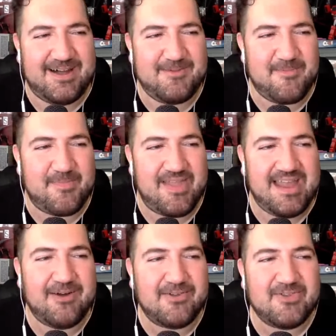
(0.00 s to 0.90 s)
And
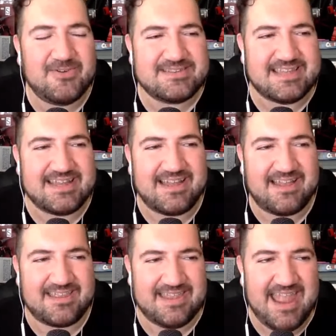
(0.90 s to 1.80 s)
also, it's like
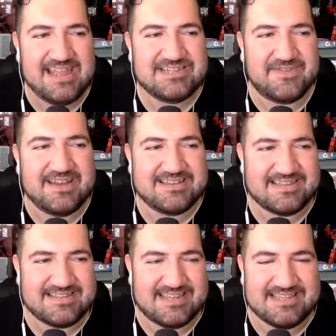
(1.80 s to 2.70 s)
the age of
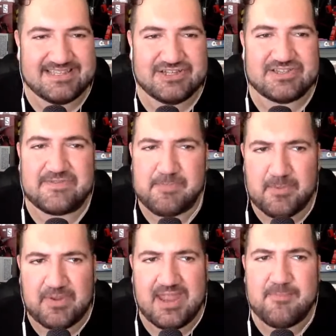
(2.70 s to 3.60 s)
innocence has just
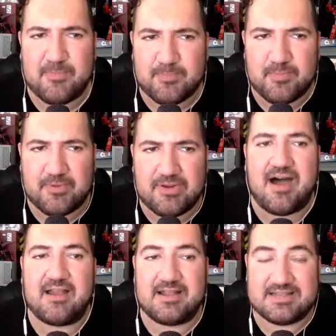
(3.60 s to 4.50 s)

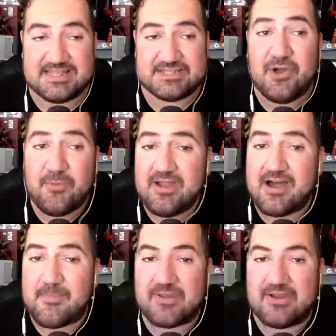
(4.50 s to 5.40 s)
it's going
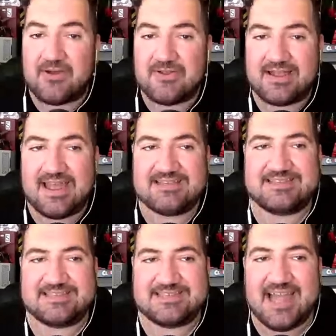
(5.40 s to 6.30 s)
up. Like
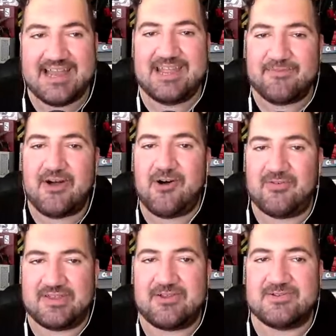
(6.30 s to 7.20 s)
as society
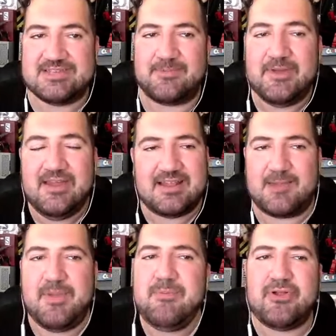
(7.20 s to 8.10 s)
evolves, it goes up.
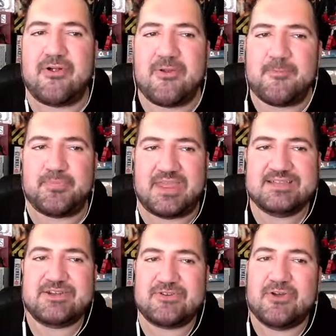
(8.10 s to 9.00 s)
Like
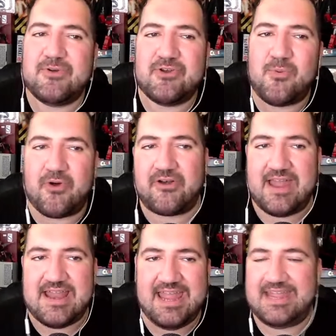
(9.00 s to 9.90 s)
kids aren't going to
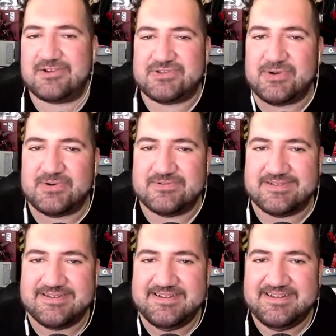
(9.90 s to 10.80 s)
work at 8 years
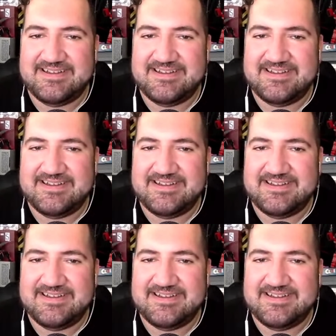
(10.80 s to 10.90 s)
old